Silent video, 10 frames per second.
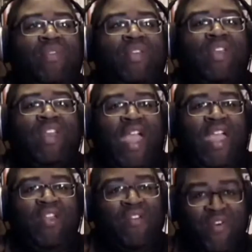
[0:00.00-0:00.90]
gain
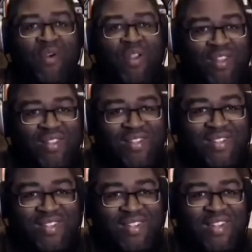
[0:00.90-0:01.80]
of
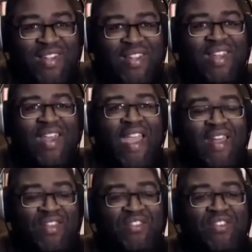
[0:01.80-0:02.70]
focus,
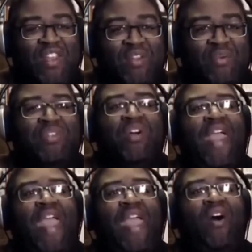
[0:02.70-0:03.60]
and suddenly we saw the
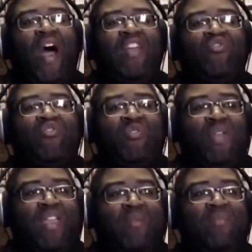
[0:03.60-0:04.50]
Hail Hydra meme.